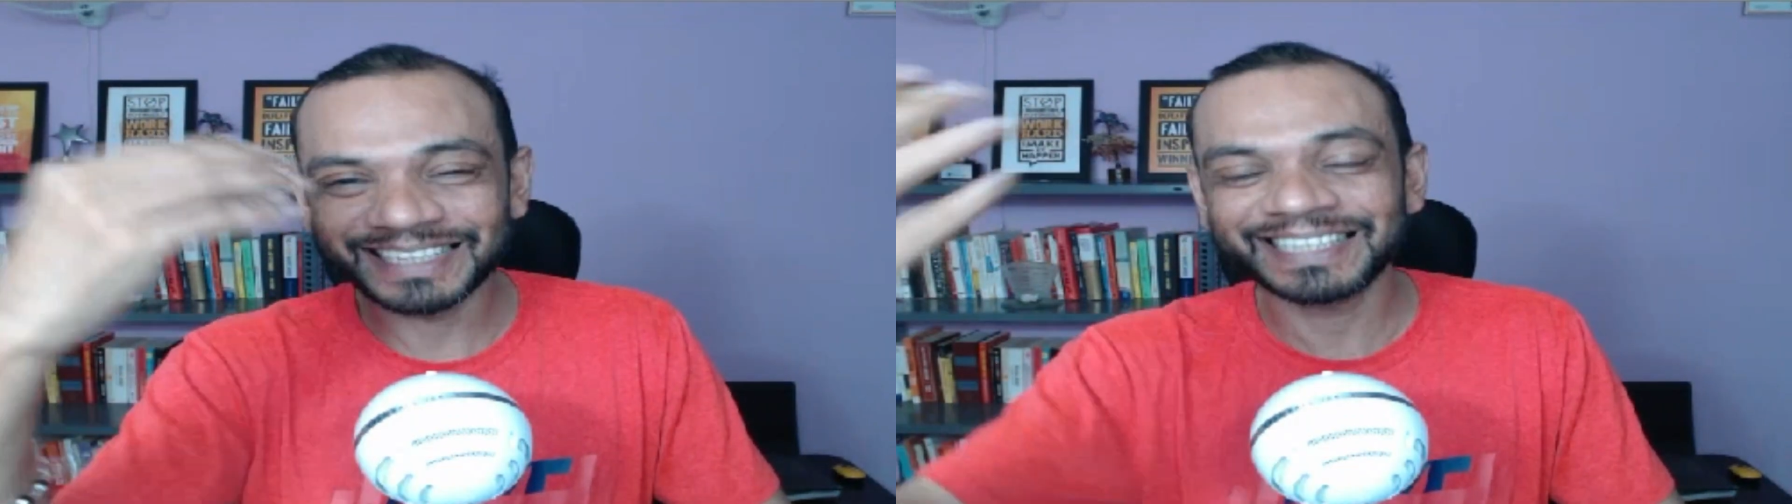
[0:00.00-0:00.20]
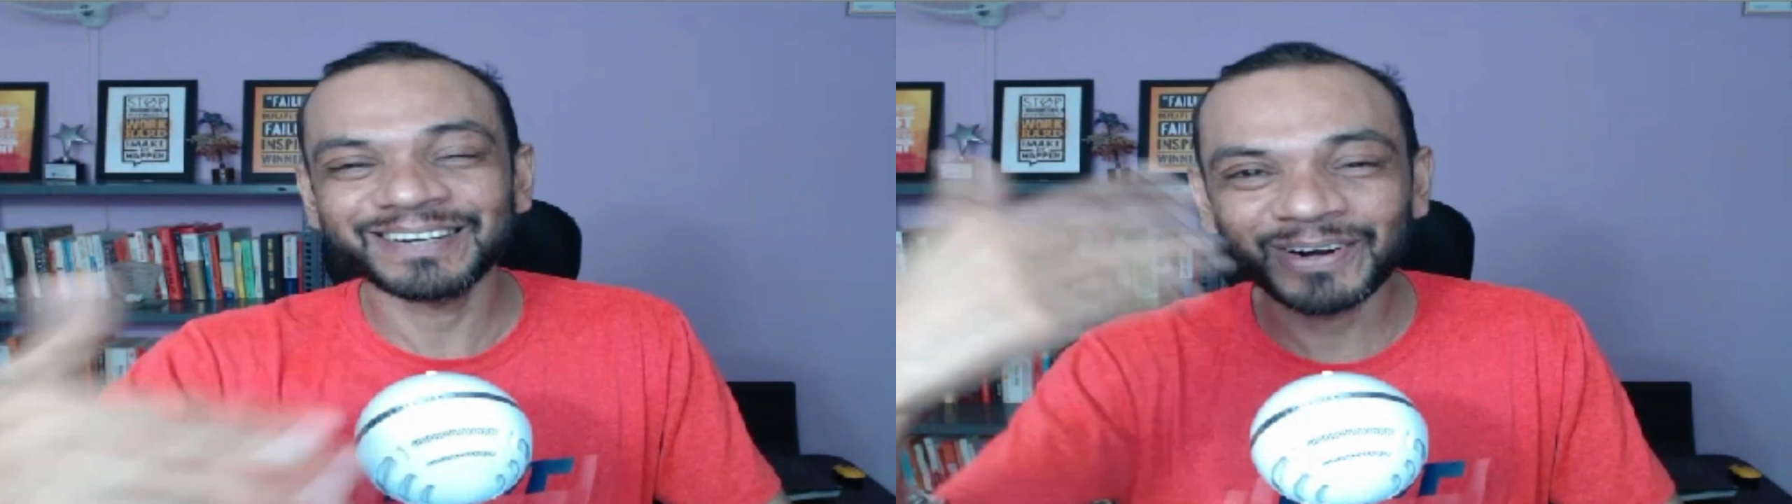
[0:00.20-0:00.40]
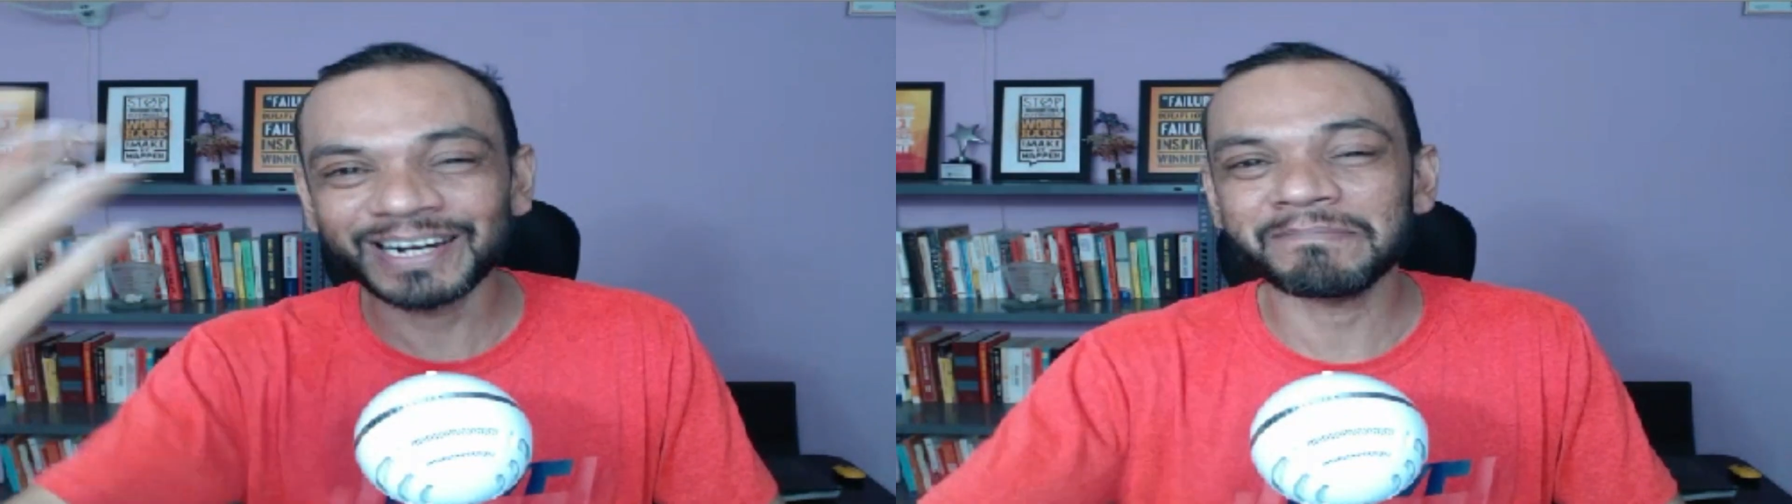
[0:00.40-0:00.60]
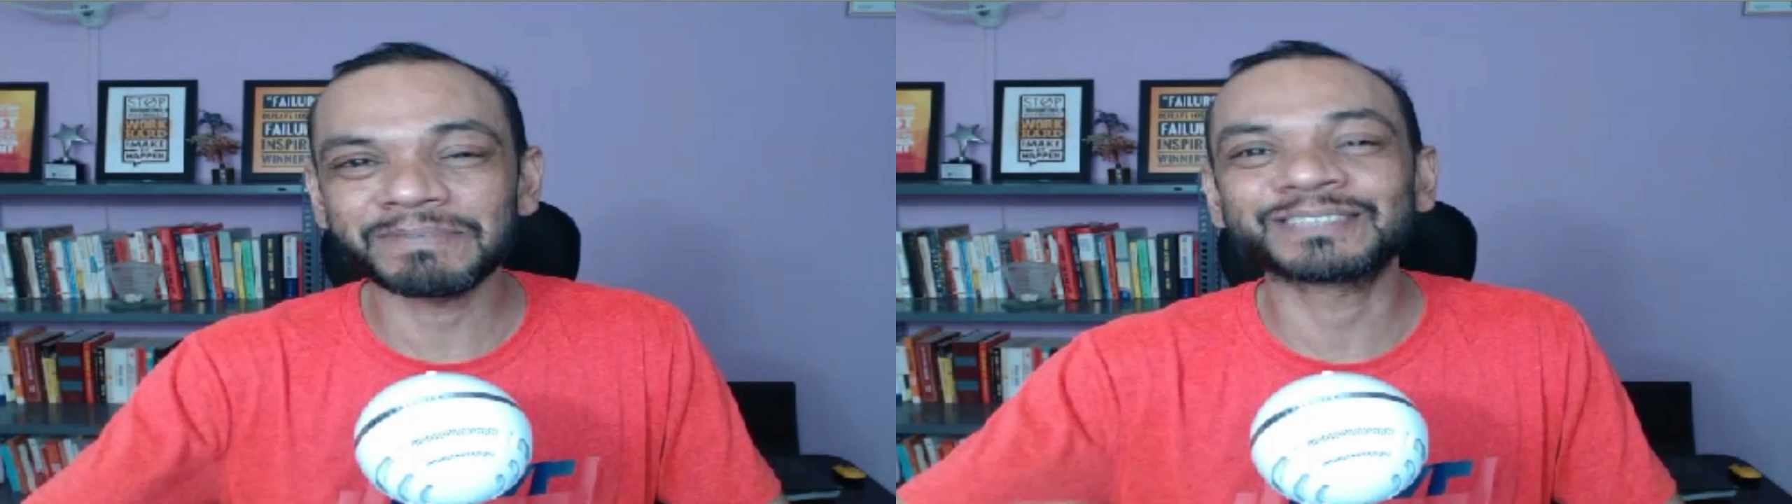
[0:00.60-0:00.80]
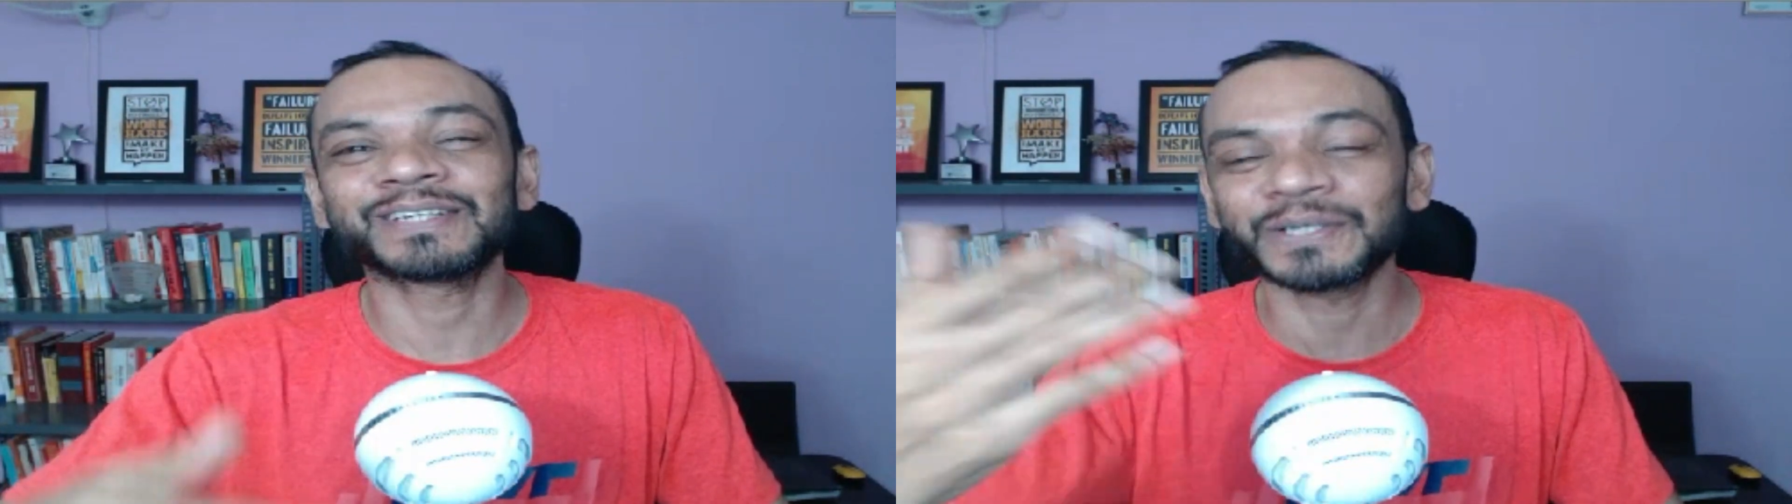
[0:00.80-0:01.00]
then what
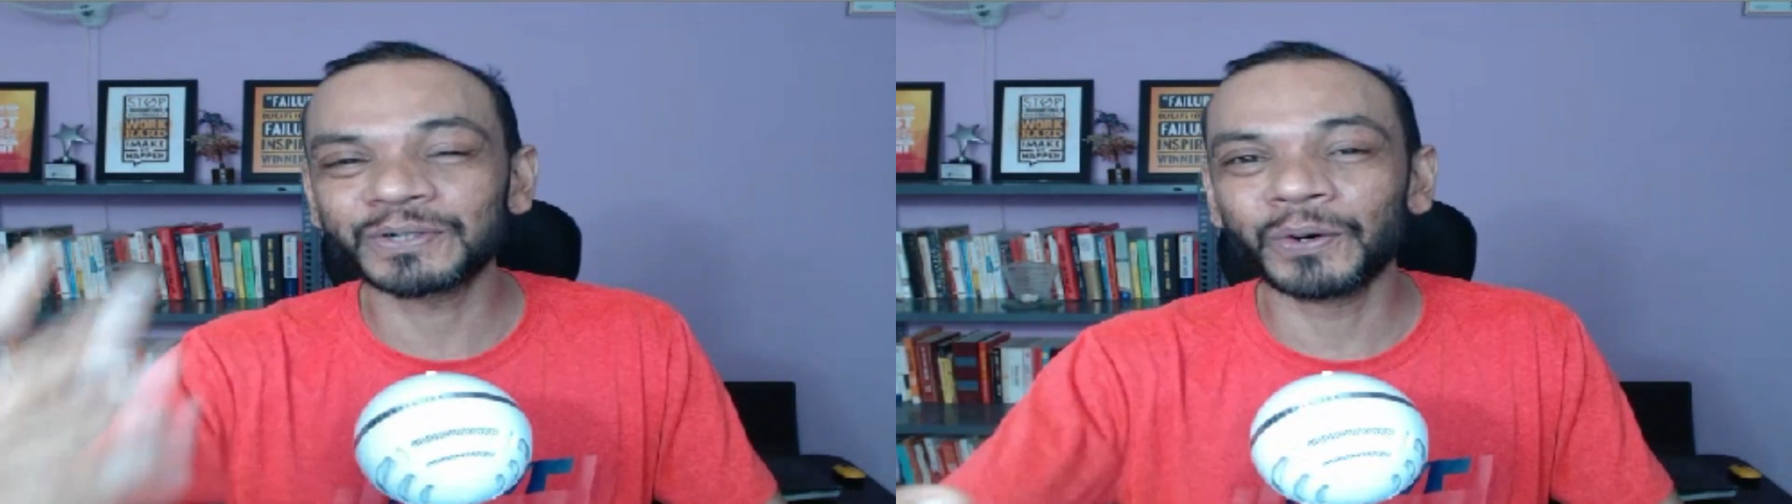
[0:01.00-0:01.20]
happens when you